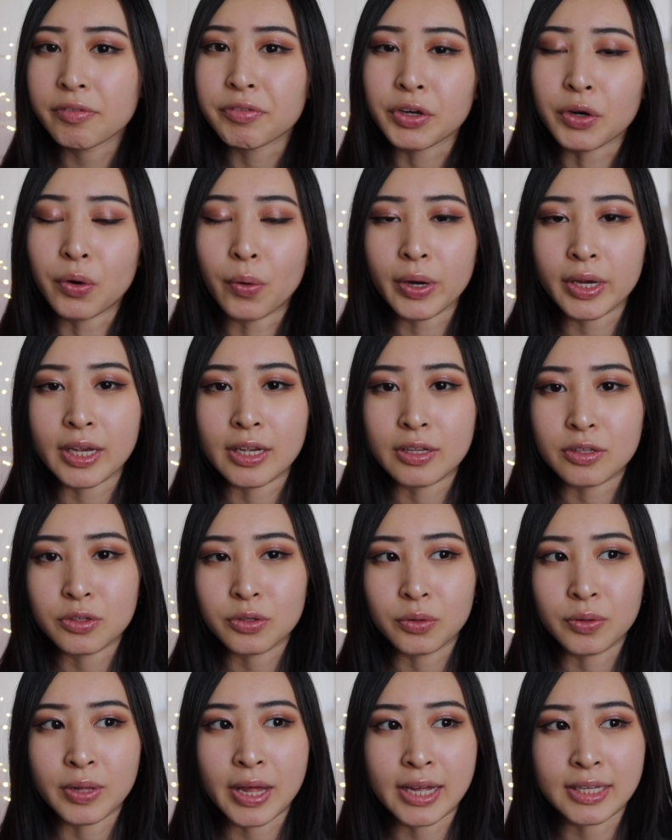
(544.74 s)
if you're going
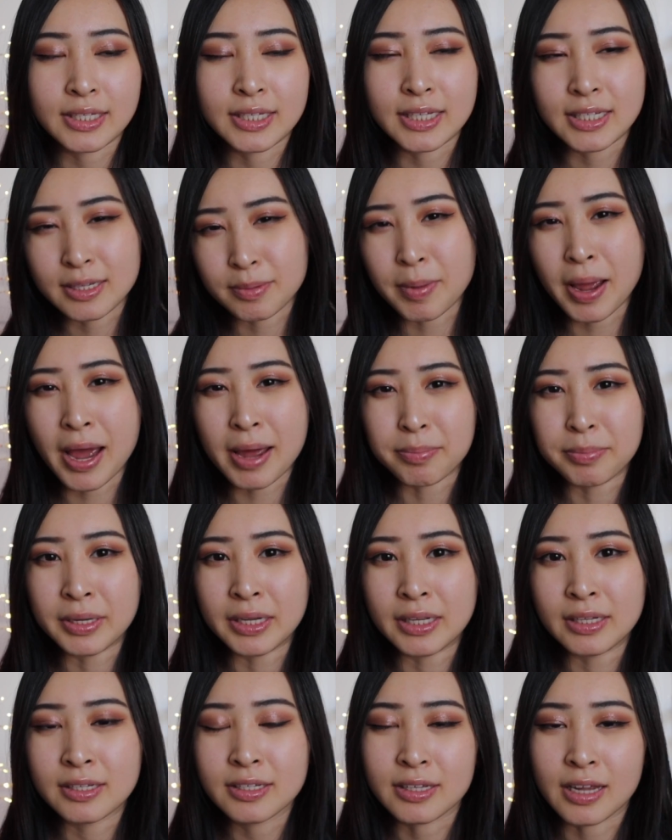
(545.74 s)
into that system
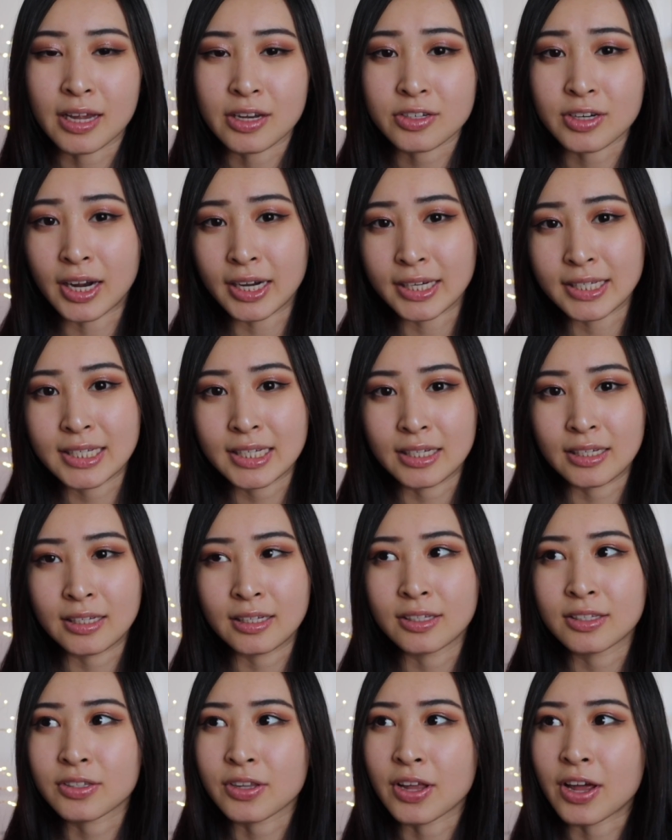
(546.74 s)
admin slash
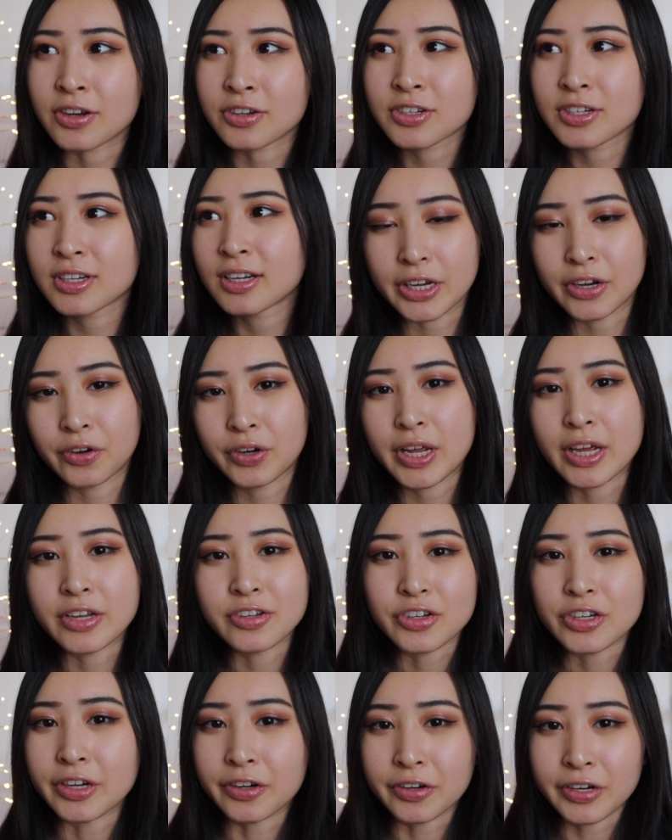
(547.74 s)
IT slash security
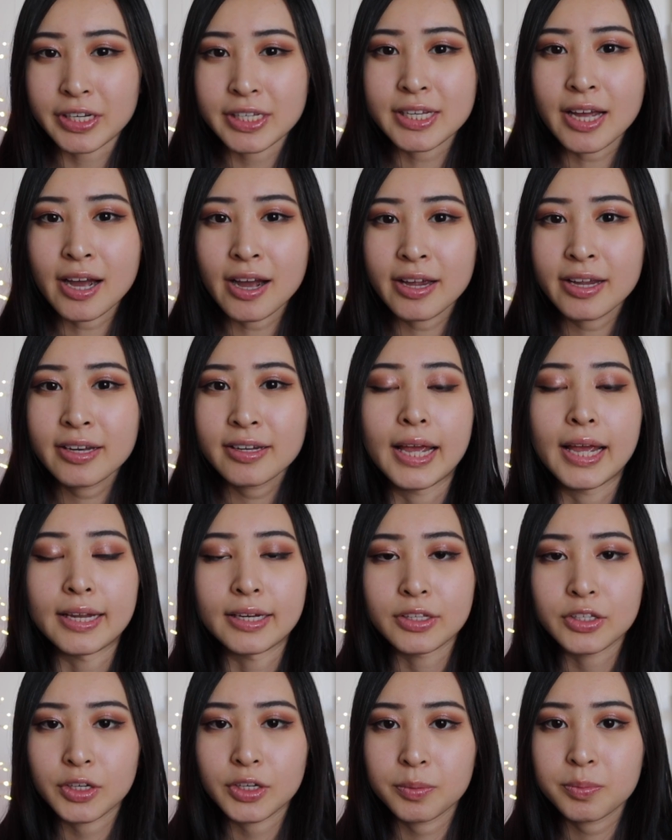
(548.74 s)
engineering side. And
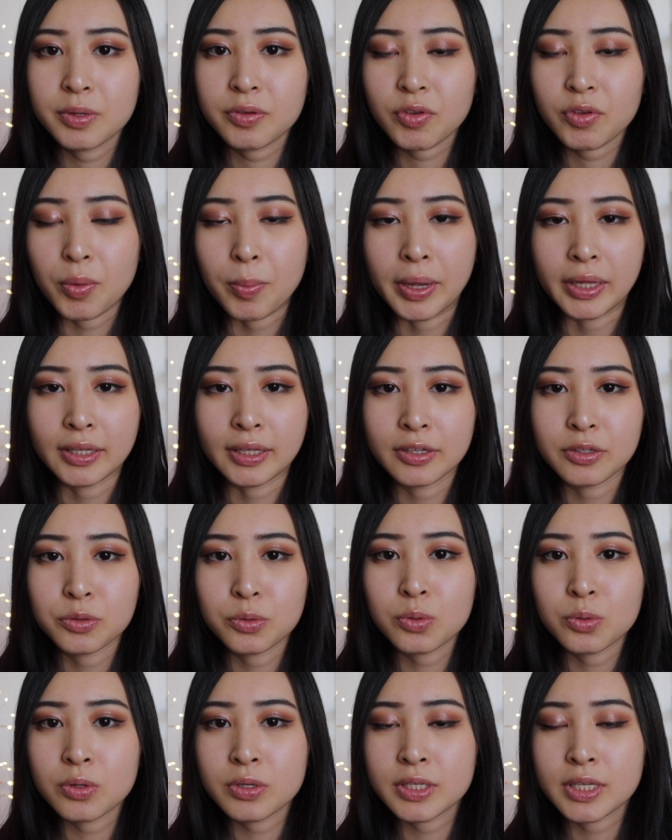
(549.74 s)
in terms of command line
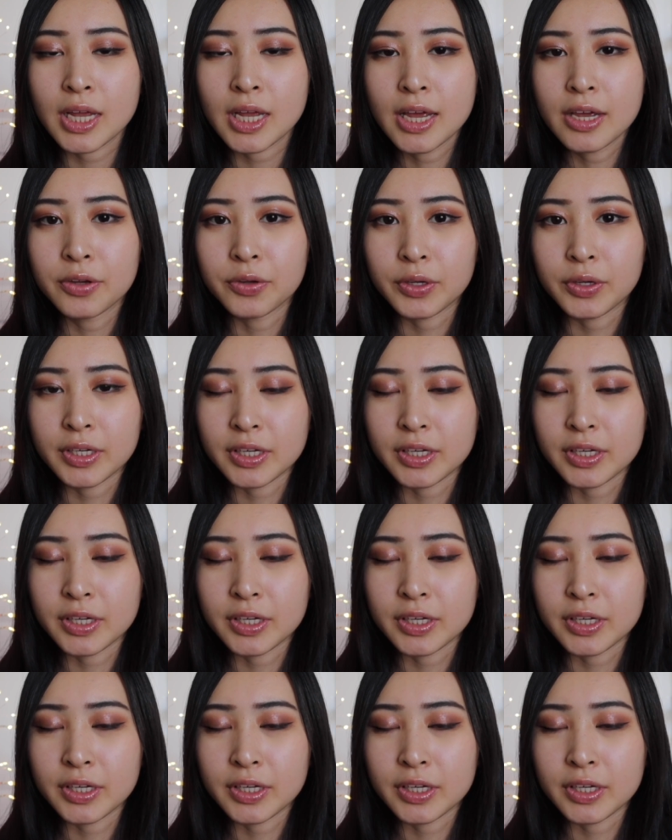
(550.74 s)
tools, you can